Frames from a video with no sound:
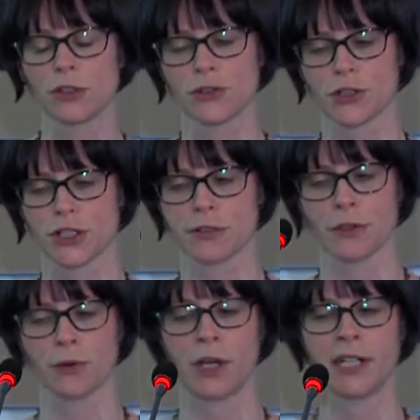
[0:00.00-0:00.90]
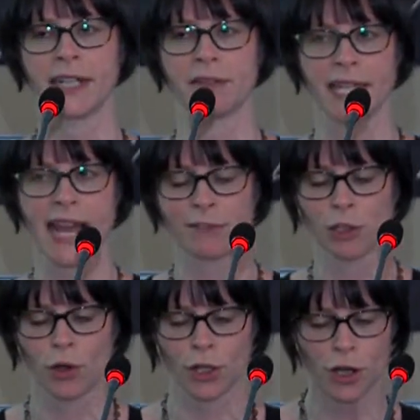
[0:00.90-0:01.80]
sources of authority when they have a
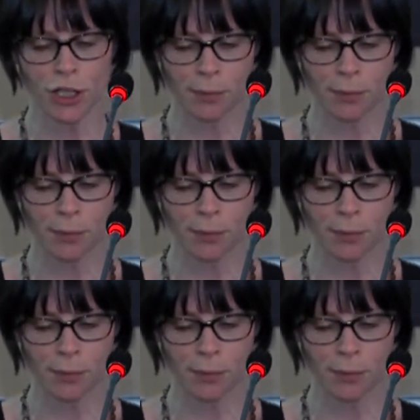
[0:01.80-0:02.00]
law and order